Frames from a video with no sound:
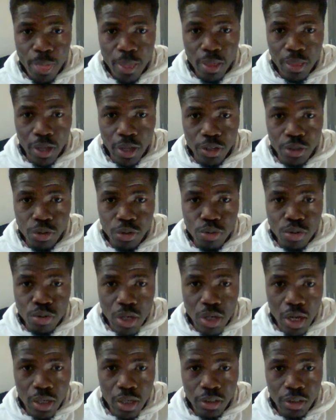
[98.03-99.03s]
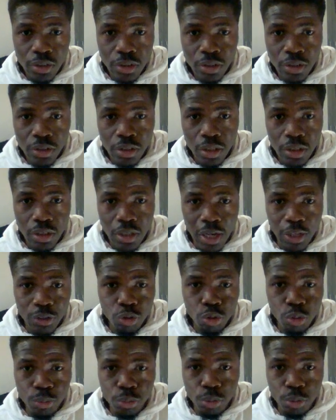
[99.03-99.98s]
then user Hadoop